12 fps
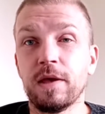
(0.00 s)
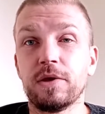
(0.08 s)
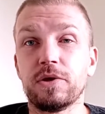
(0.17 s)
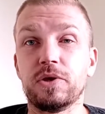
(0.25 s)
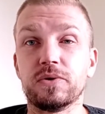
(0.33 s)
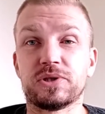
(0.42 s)

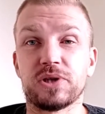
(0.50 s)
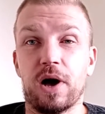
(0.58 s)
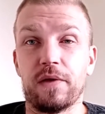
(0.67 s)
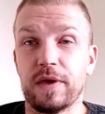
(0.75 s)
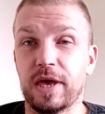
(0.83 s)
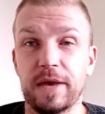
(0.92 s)
You
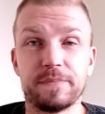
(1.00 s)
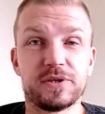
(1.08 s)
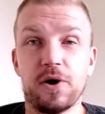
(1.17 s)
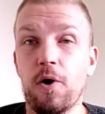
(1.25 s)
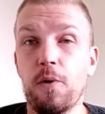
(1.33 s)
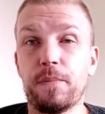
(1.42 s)
saw the hips
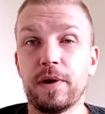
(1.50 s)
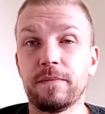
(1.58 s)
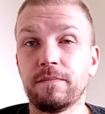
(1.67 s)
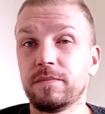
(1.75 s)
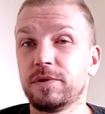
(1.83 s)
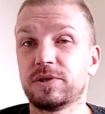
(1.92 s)

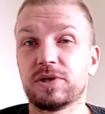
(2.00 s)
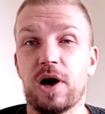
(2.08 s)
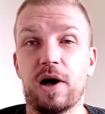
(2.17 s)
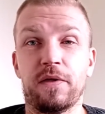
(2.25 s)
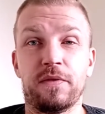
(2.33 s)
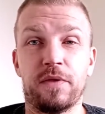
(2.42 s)
open. You
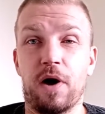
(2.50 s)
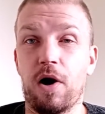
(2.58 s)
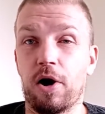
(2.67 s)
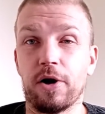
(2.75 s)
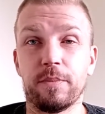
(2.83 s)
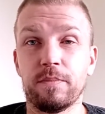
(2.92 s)
saw the
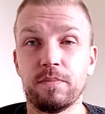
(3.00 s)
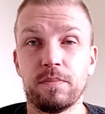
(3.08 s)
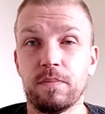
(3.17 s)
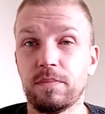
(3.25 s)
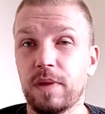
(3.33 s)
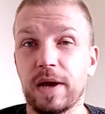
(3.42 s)
arm
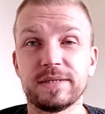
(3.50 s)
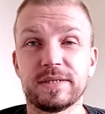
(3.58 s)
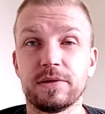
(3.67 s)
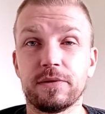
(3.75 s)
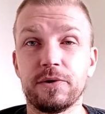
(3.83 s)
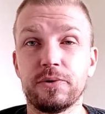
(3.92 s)
nice
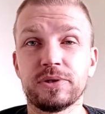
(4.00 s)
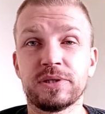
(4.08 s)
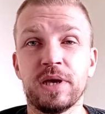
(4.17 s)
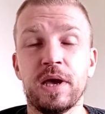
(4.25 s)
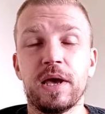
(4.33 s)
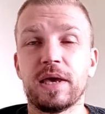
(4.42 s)
and
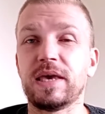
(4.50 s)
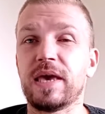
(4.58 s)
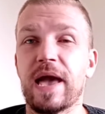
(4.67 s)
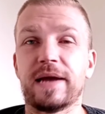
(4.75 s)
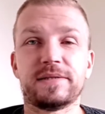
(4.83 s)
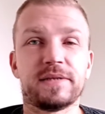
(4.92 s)
loose. He
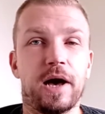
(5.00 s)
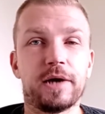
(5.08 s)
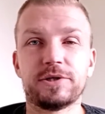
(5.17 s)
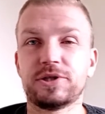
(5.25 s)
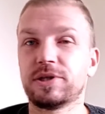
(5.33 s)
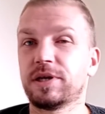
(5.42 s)
had
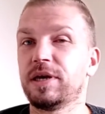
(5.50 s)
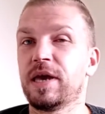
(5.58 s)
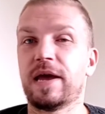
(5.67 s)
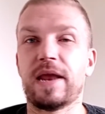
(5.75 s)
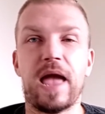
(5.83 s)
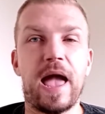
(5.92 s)
touch. He
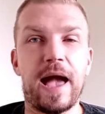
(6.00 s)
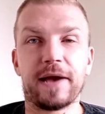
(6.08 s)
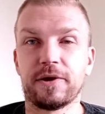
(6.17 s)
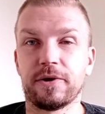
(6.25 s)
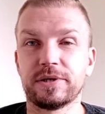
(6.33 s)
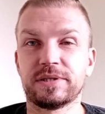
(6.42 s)
had
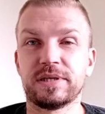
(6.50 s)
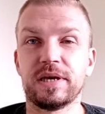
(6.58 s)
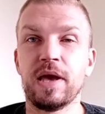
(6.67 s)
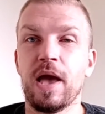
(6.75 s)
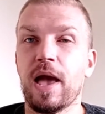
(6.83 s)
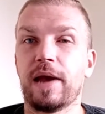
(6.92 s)

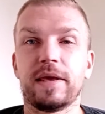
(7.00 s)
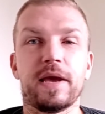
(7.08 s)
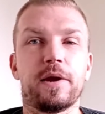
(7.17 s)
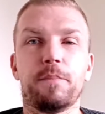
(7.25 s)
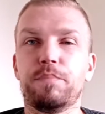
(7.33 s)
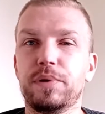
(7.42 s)
accuracy. And he had
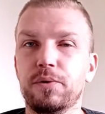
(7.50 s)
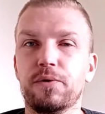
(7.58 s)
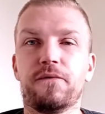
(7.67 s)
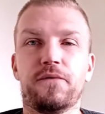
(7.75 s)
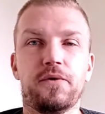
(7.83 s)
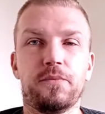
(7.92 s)
a
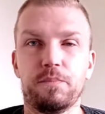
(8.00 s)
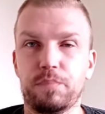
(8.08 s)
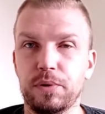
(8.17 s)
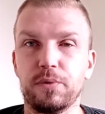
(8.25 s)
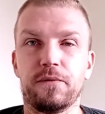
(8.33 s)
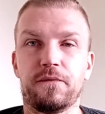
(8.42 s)
beautiful,
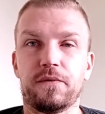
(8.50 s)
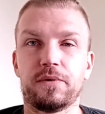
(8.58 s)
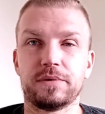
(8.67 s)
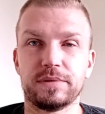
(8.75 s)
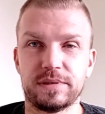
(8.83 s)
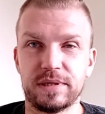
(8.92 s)

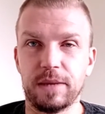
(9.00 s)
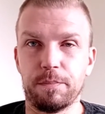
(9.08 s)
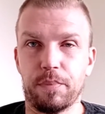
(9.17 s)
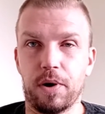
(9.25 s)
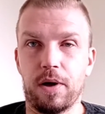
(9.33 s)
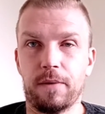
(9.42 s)
beautiful deep
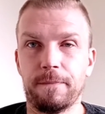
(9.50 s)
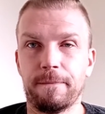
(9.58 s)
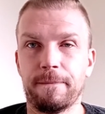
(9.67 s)
ball.